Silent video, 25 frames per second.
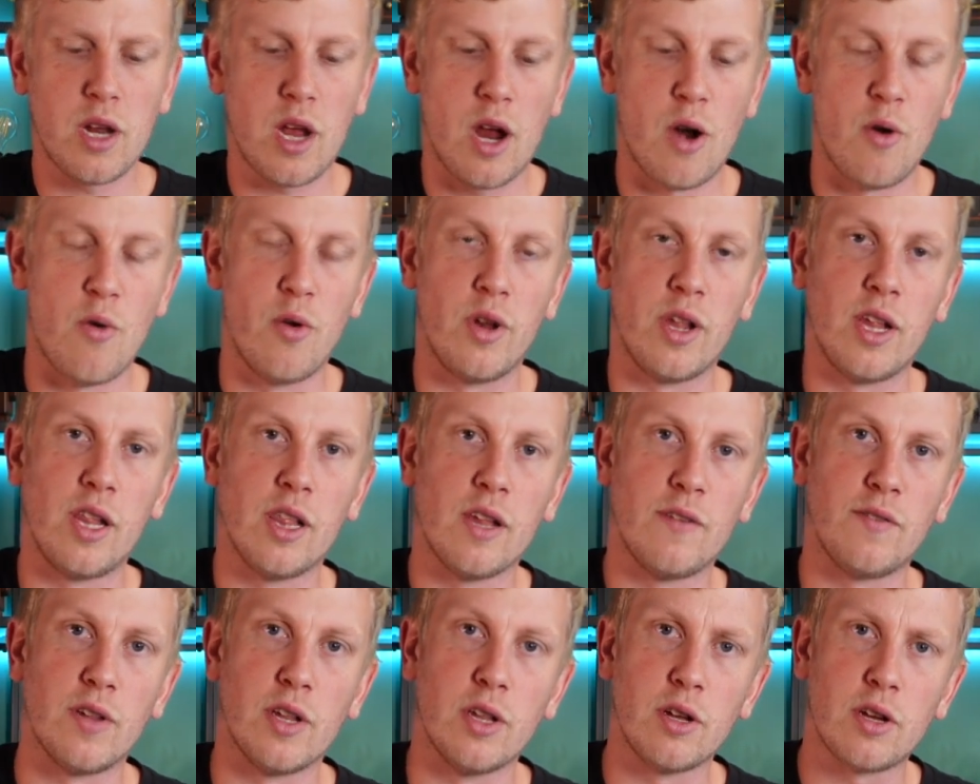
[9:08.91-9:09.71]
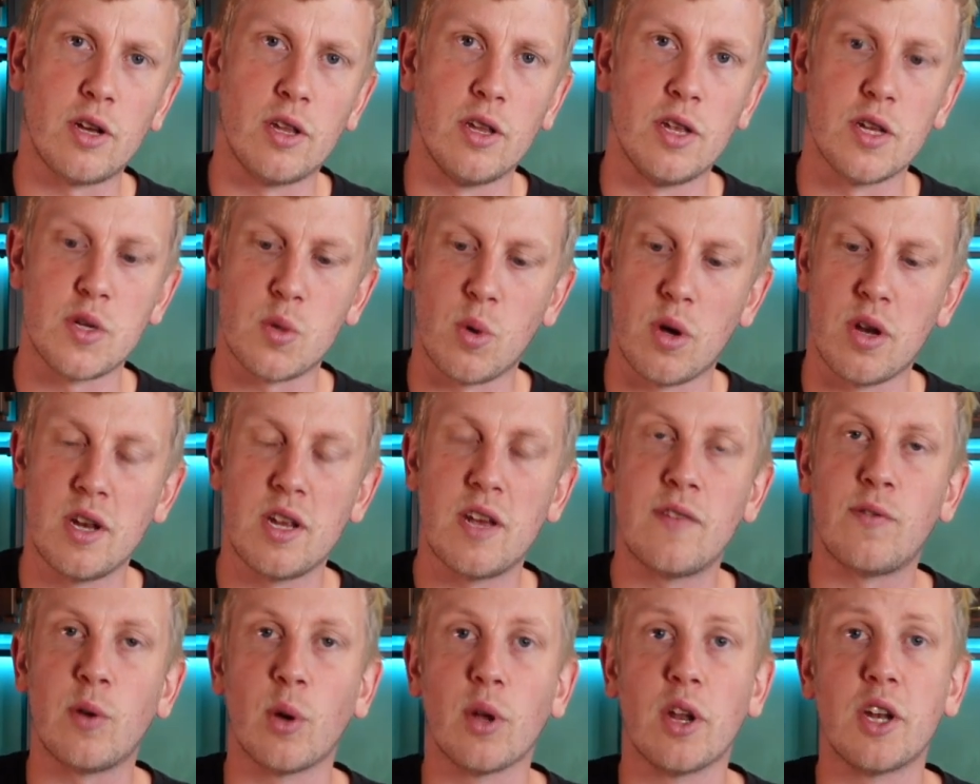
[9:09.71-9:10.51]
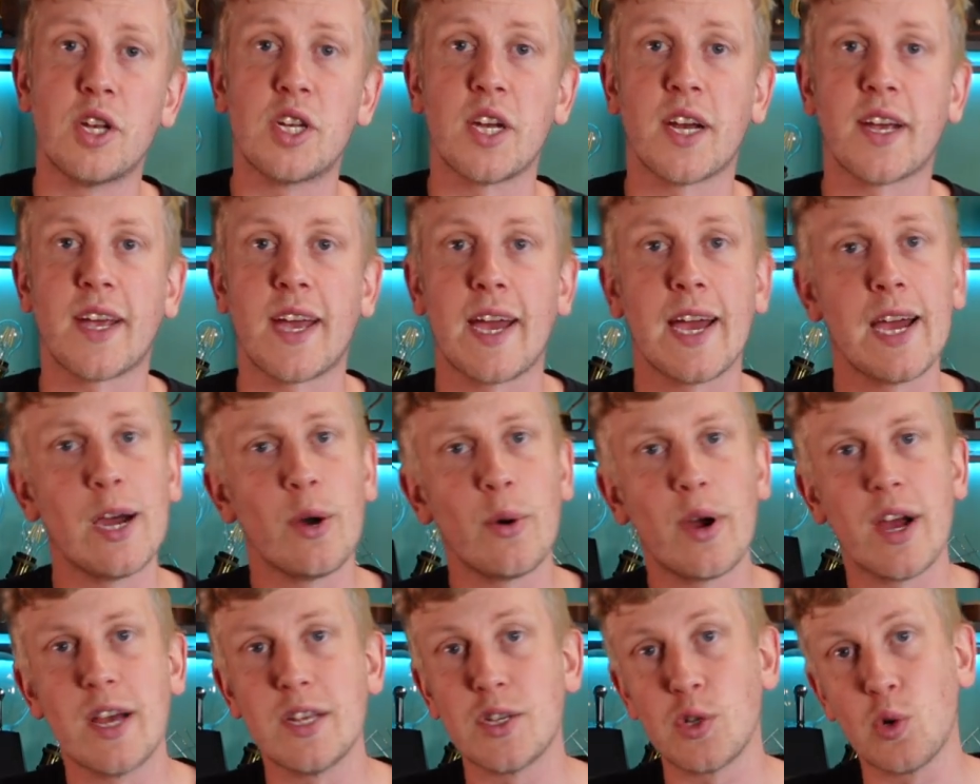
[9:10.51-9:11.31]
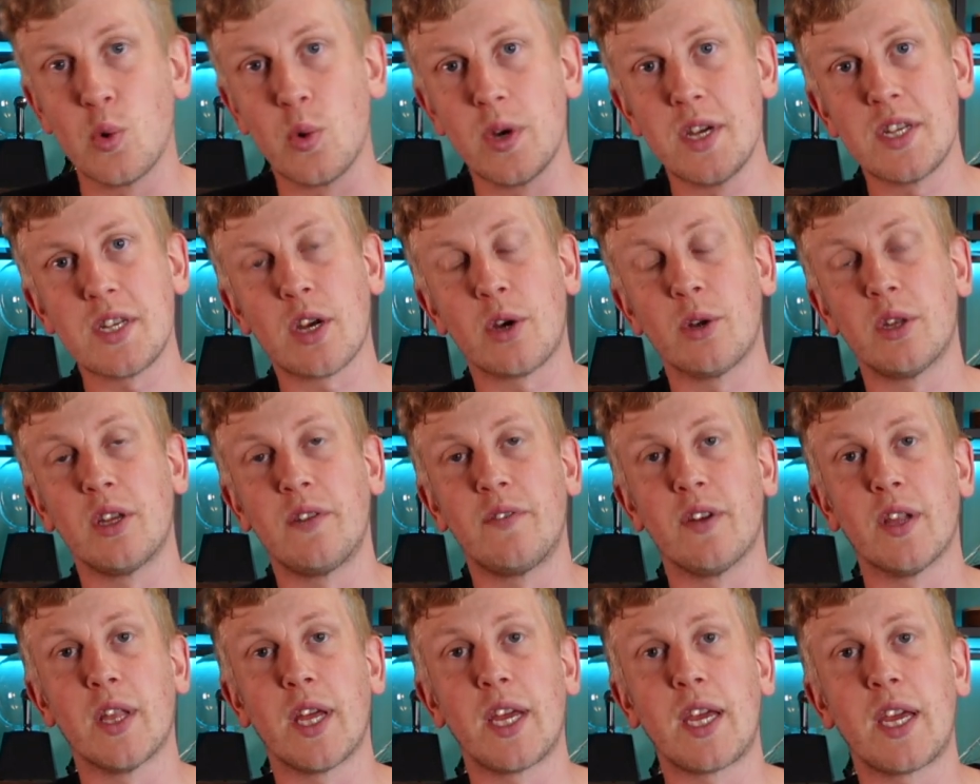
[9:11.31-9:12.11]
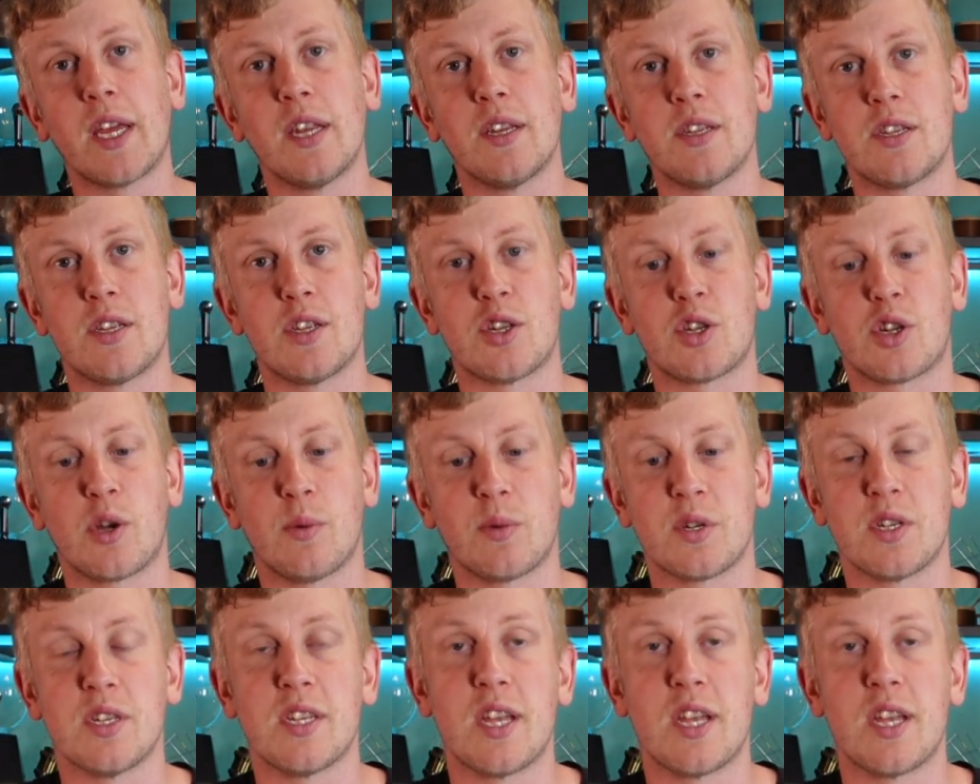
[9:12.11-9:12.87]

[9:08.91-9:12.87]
I really love the look of this one. If you want to check it out, as always, I'll leave a link in the description